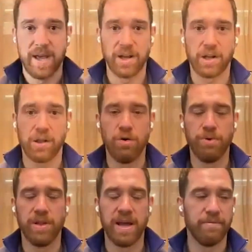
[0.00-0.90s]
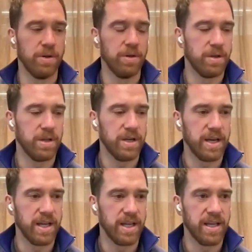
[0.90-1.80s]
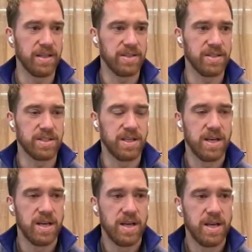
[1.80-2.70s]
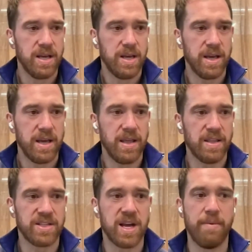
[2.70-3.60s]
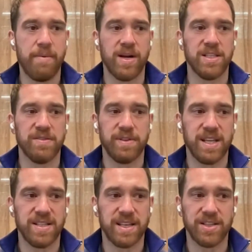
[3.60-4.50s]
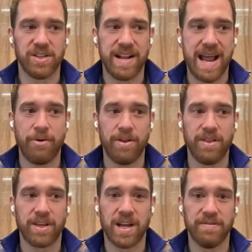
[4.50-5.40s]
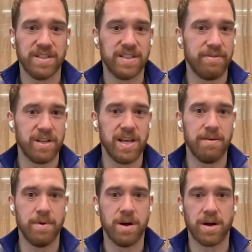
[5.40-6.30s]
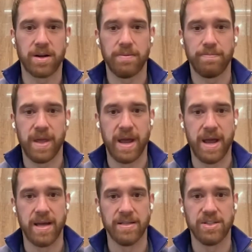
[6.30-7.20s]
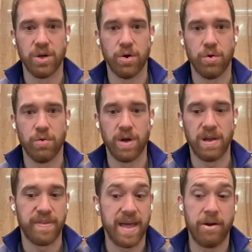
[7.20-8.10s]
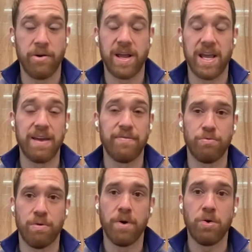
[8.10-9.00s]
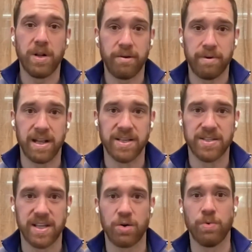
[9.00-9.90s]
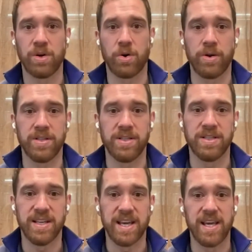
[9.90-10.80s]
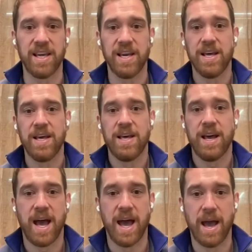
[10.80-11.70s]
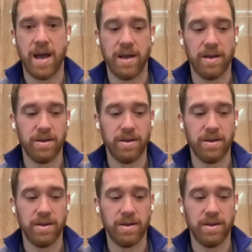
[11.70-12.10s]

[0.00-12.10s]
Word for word: and a global level, it, it's the time horizons for these things are now in the kind of seven year mark. Uh, right. Uh, so if they're even remotely realistic, we're going to see uh,